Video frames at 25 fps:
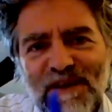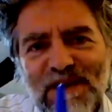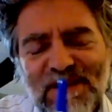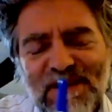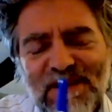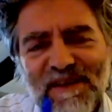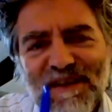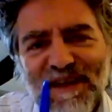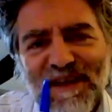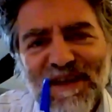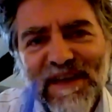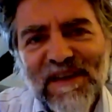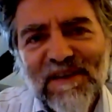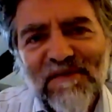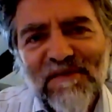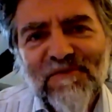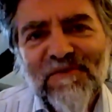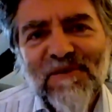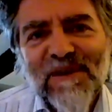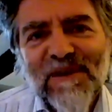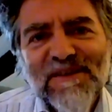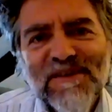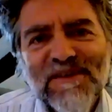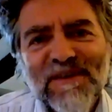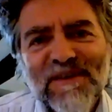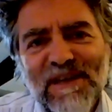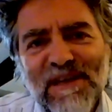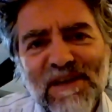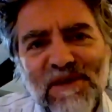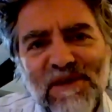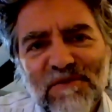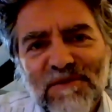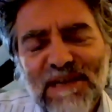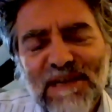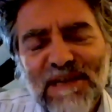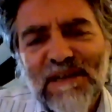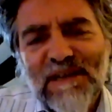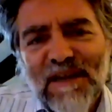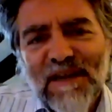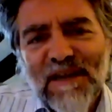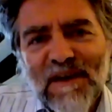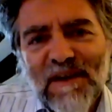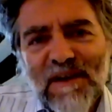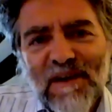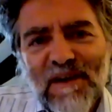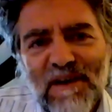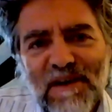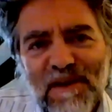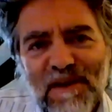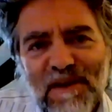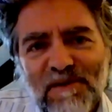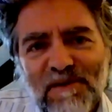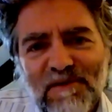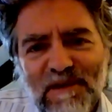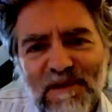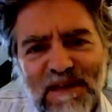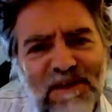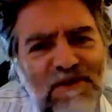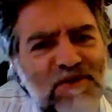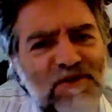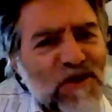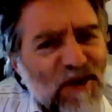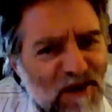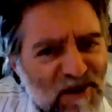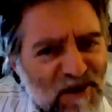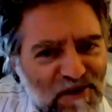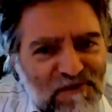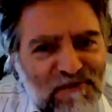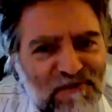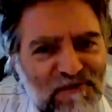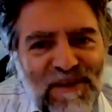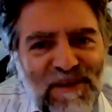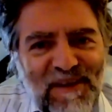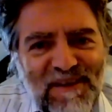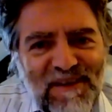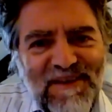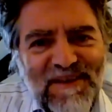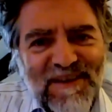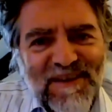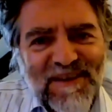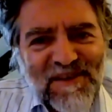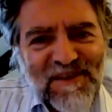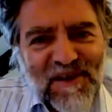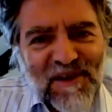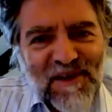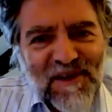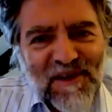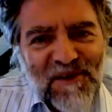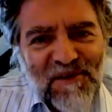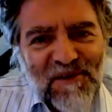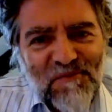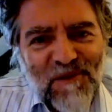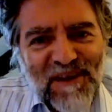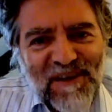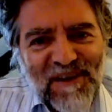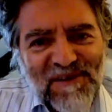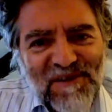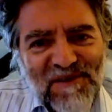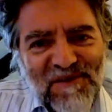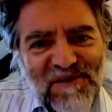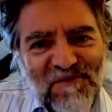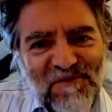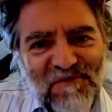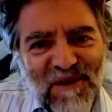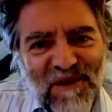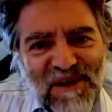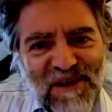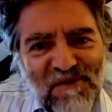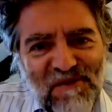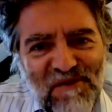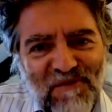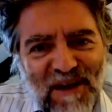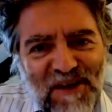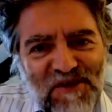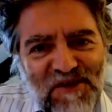recently you did a chart for this, didn't you? Where you've actually